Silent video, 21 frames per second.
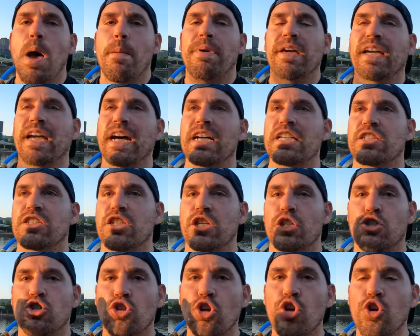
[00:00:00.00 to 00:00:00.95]
because
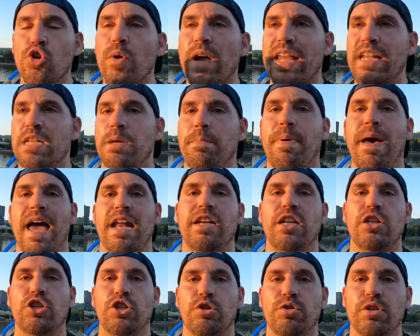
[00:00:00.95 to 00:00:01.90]
the two
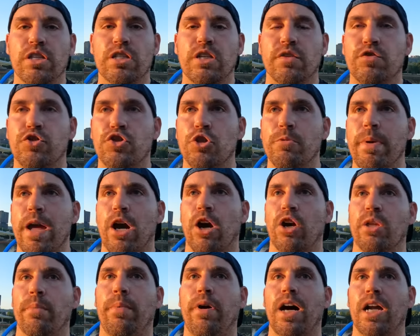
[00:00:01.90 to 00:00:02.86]
independent units of Zoom Air
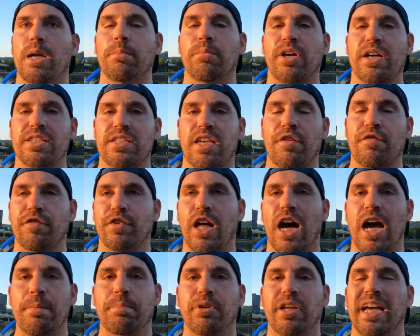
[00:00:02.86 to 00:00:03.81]
on the bottom plus that
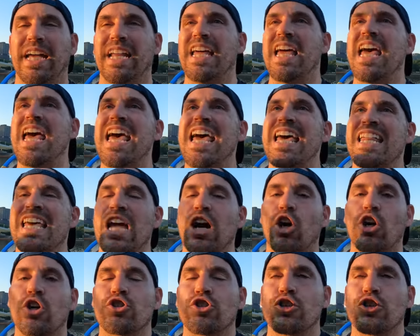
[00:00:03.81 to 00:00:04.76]
fly plate, they are